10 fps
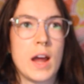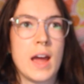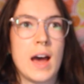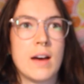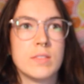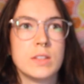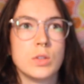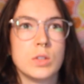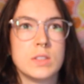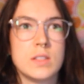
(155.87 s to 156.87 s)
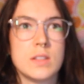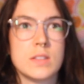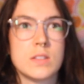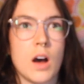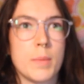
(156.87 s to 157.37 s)
I haven't looked into
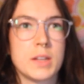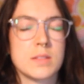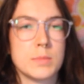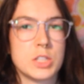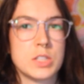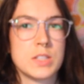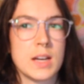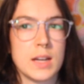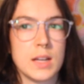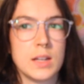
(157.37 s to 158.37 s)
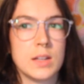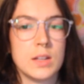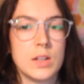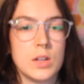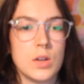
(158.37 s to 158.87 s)
this topic as much as I
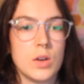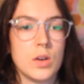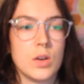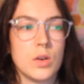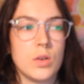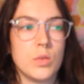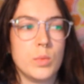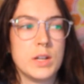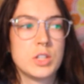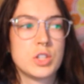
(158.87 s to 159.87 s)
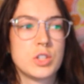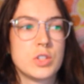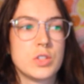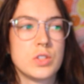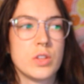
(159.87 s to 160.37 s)

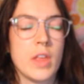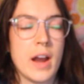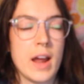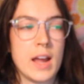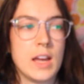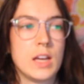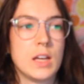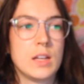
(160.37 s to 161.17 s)
wish that I